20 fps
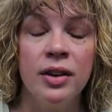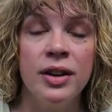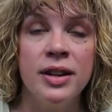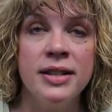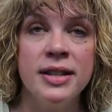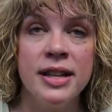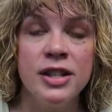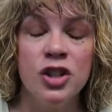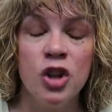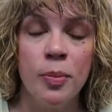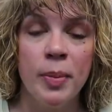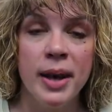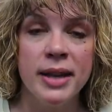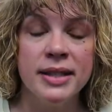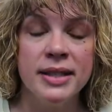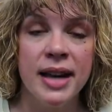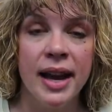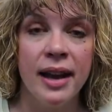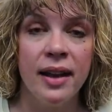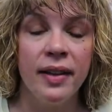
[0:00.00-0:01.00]
there is a Sew
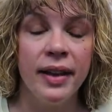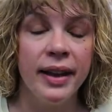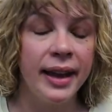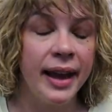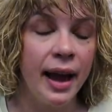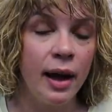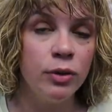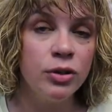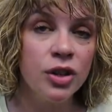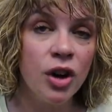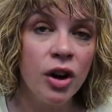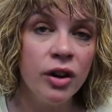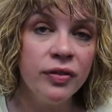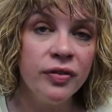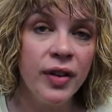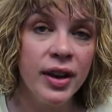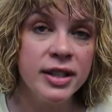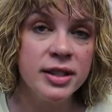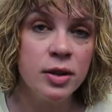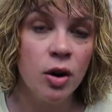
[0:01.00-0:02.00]
My Style account
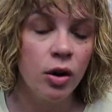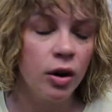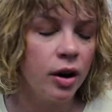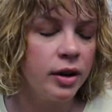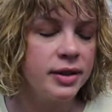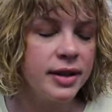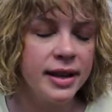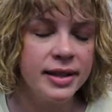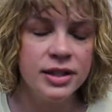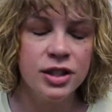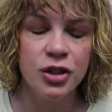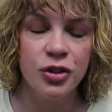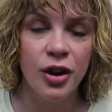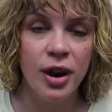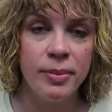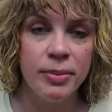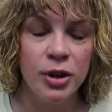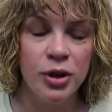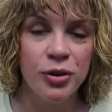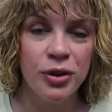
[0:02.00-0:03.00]
on Face or on
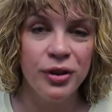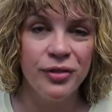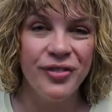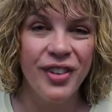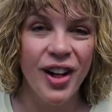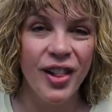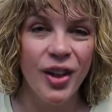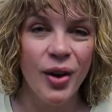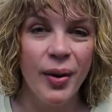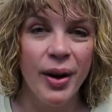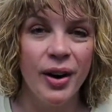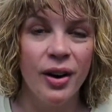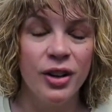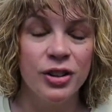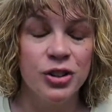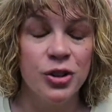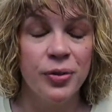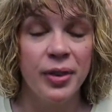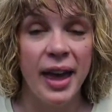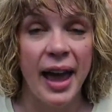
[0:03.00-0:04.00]
Instagram that you can follow and
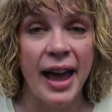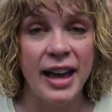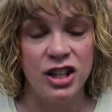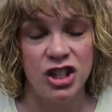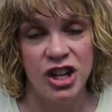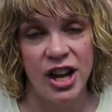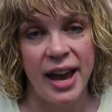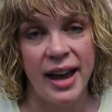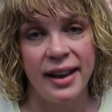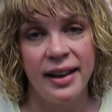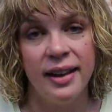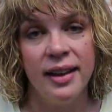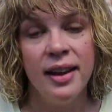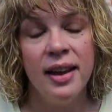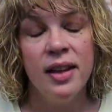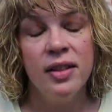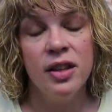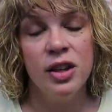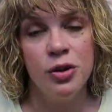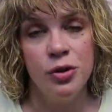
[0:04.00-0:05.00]
also the hashtag
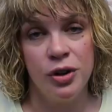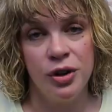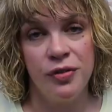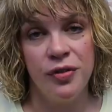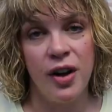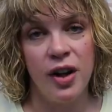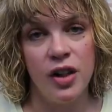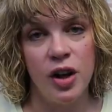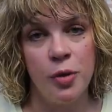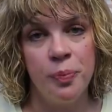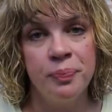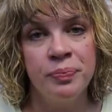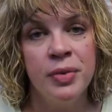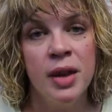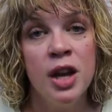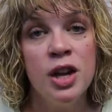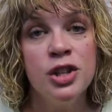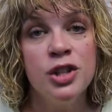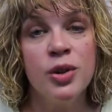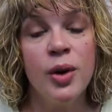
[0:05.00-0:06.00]
that you could follow.
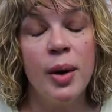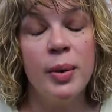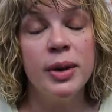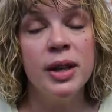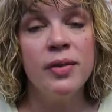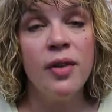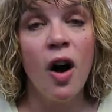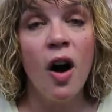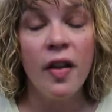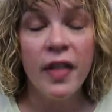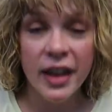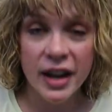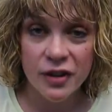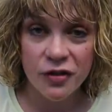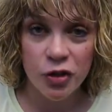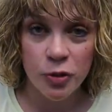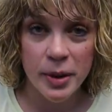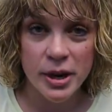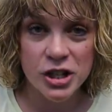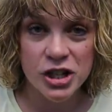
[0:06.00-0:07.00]
So I will leave all that
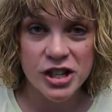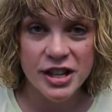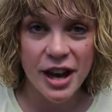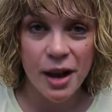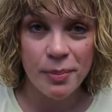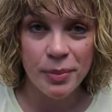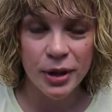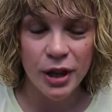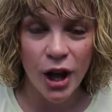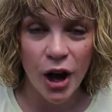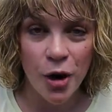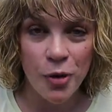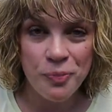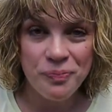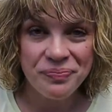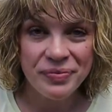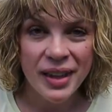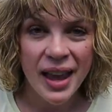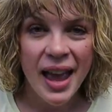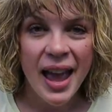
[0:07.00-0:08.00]
information down
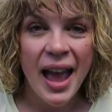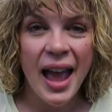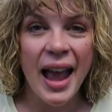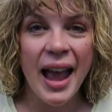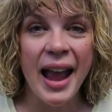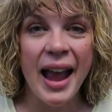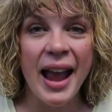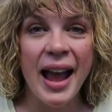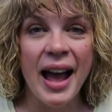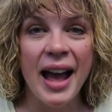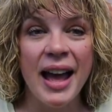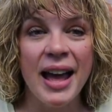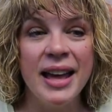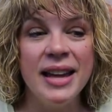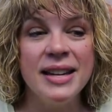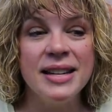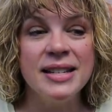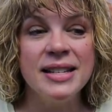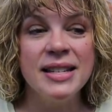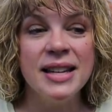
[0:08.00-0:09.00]
below.
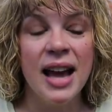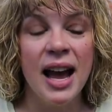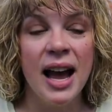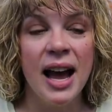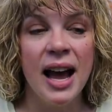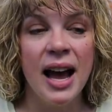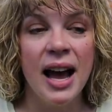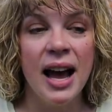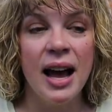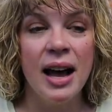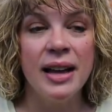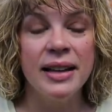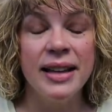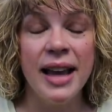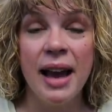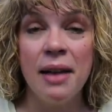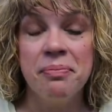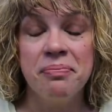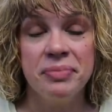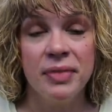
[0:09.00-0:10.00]
And uh,
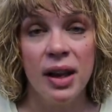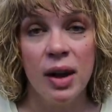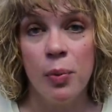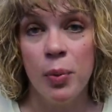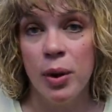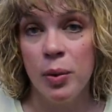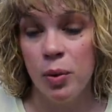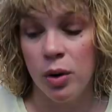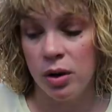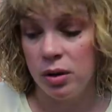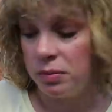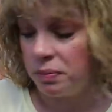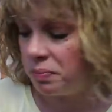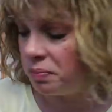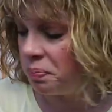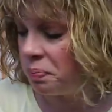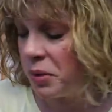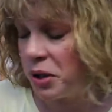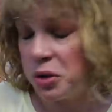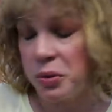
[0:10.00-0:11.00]
yeah, we
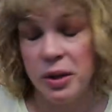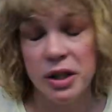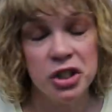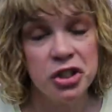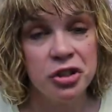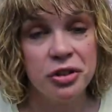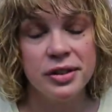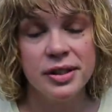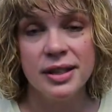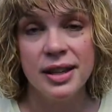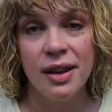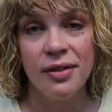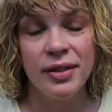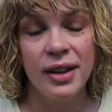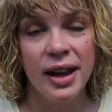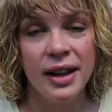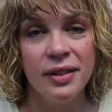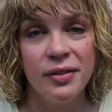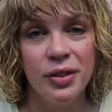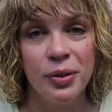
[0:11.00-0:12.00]
will be doing shirt
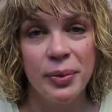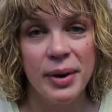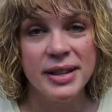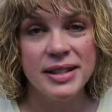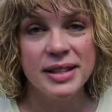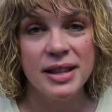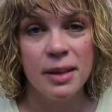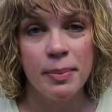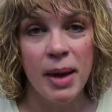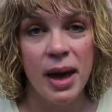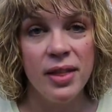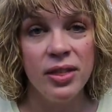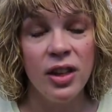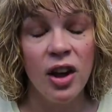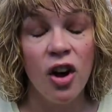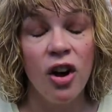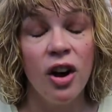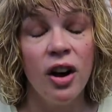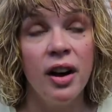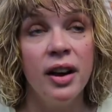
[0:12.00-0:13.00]
stuff kind of the rest of the
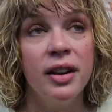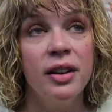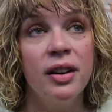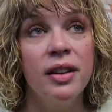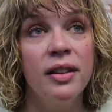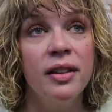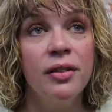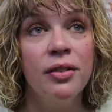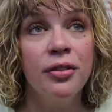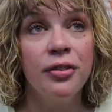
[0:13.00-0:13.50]
month on